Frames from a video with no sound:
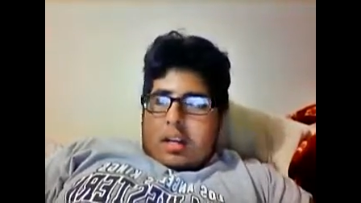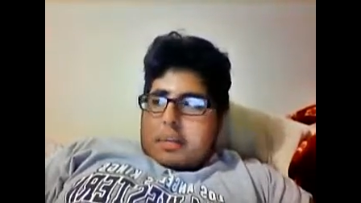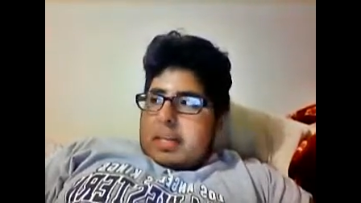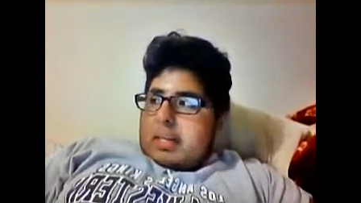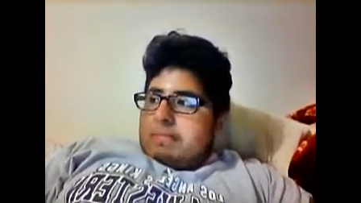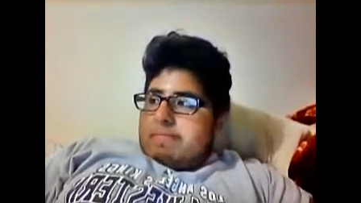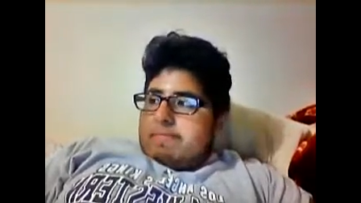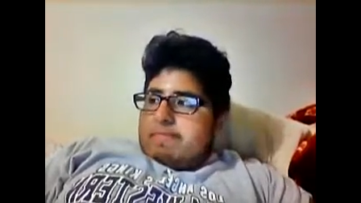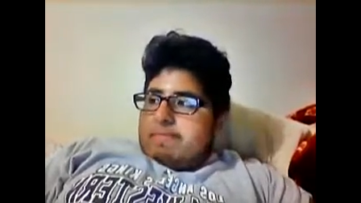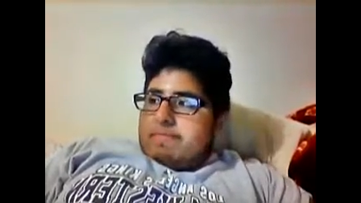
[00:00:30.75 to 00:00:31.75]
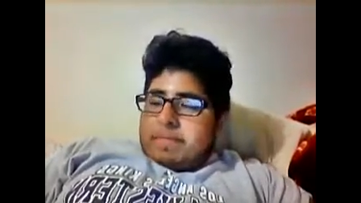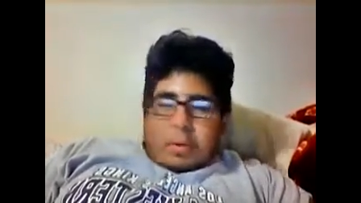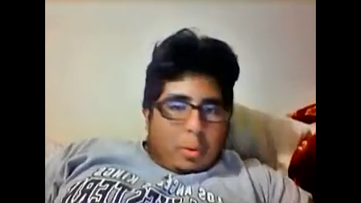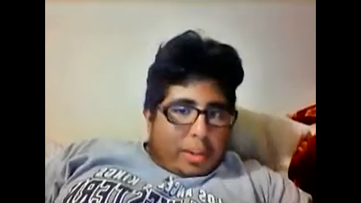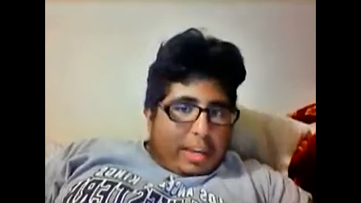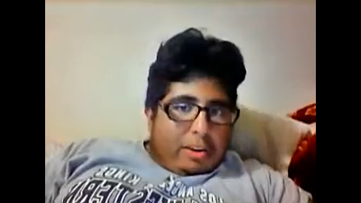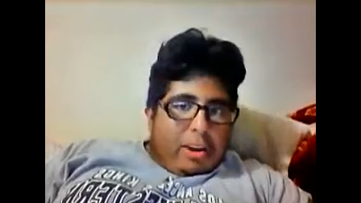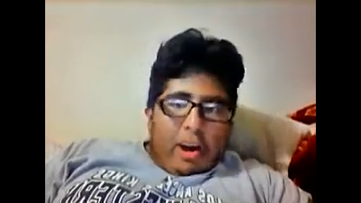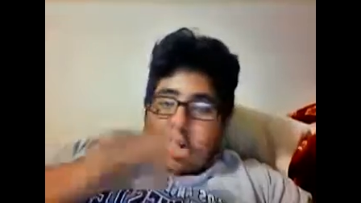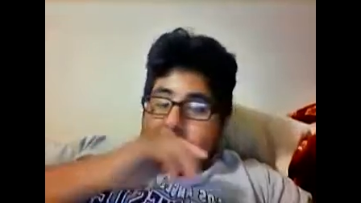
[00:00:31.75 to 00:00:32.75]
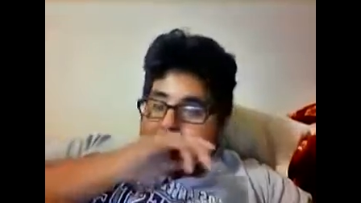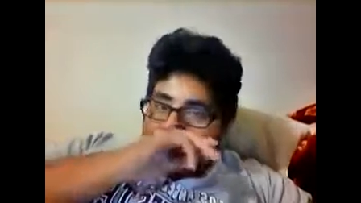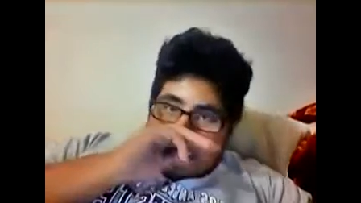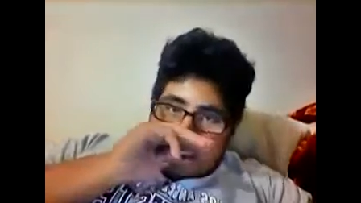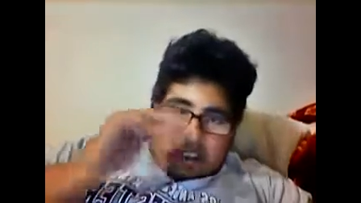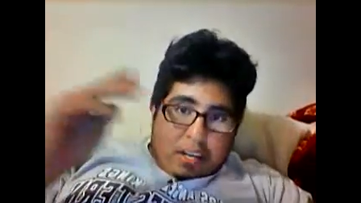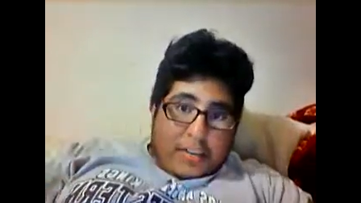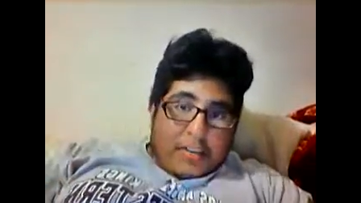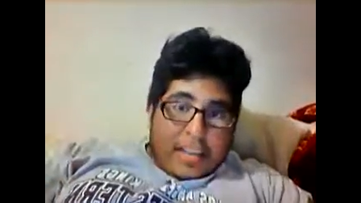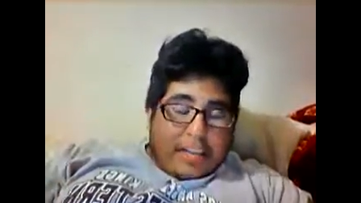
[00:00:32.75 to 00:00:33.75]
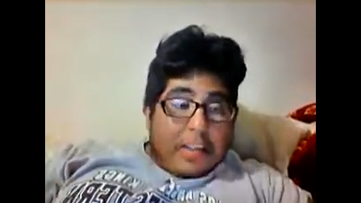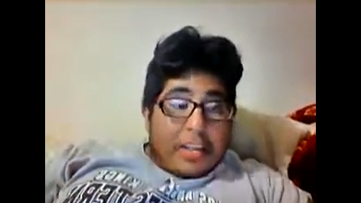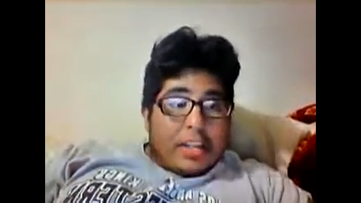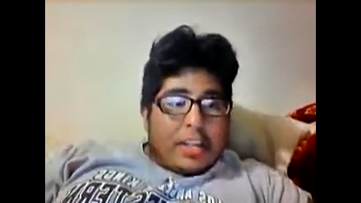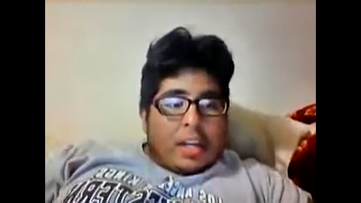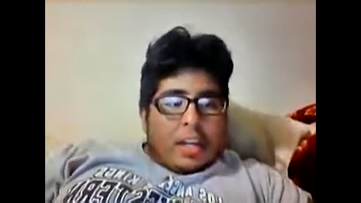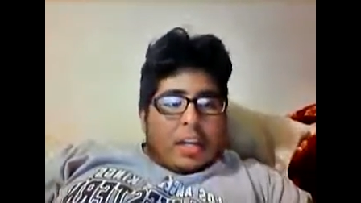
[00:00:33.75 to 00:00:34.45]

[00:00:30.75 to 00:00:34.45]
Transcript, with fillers: I mean, work out harder now, lift heavier.